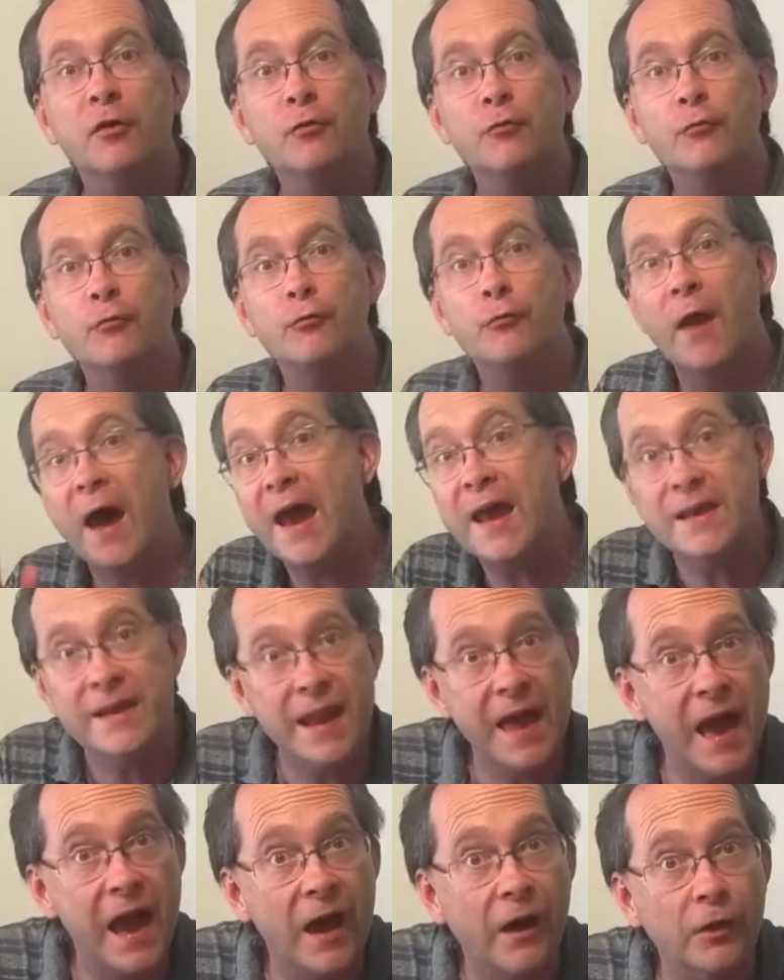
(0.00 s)
Right
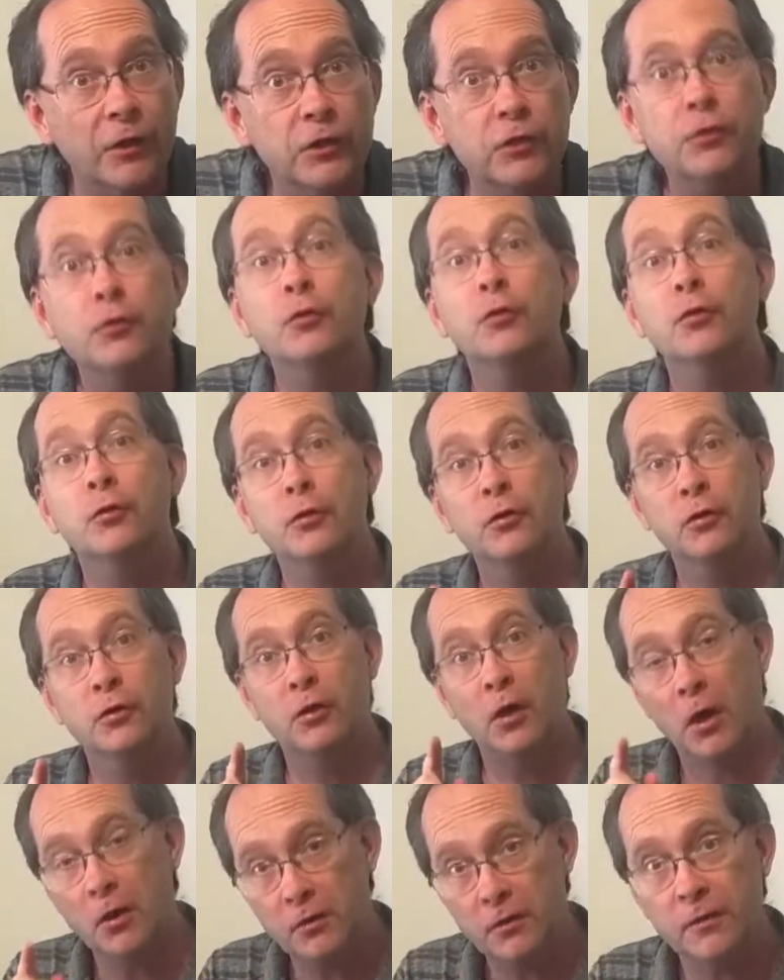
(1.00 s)
now, you could
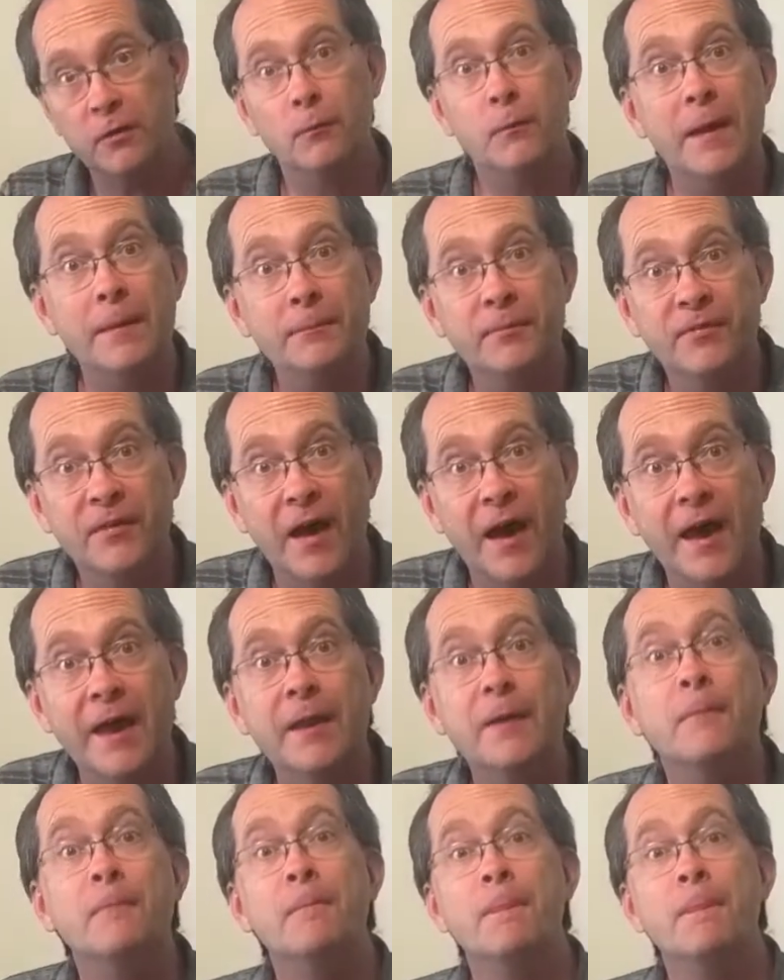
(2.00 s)
go to the website,